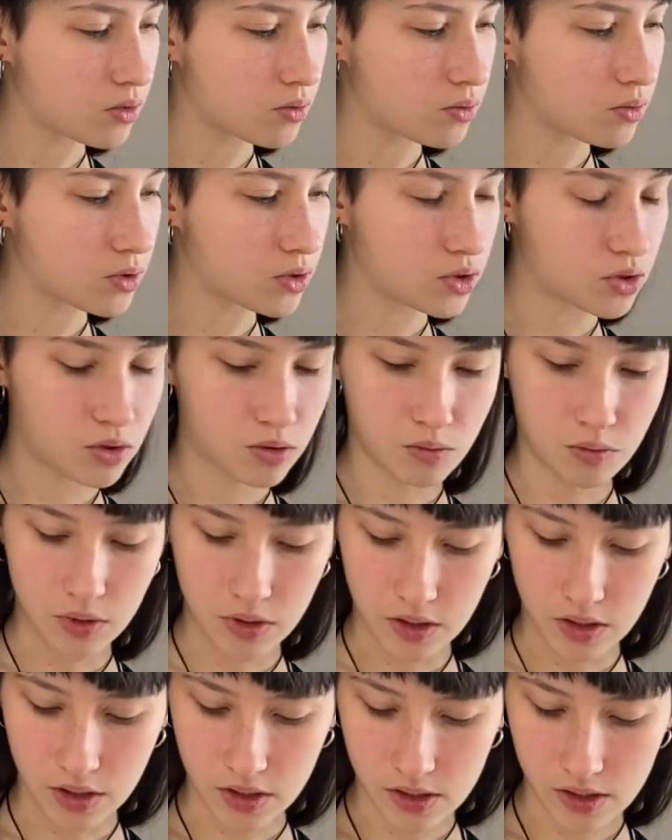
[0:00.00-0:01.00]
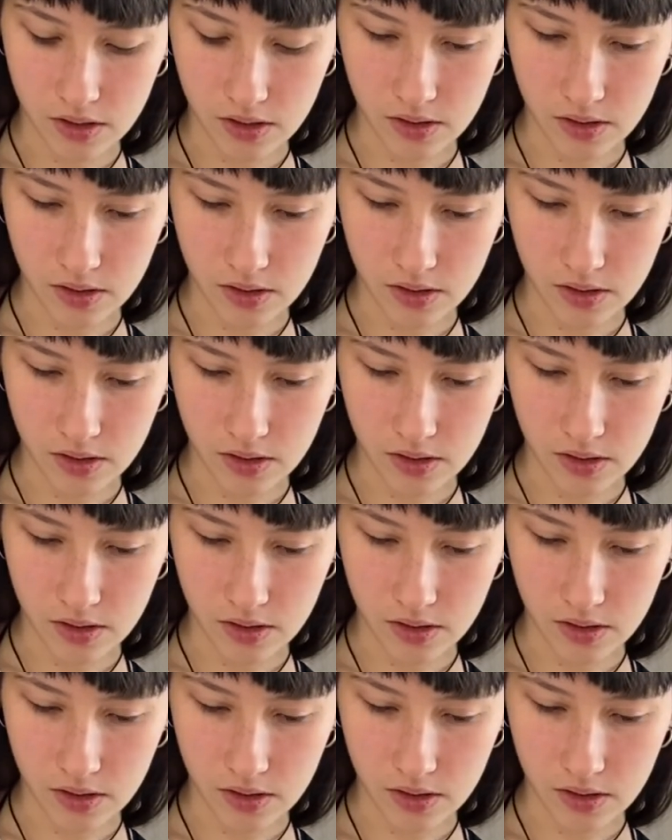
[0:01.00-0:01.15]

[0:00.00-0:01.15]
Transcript: which should be this.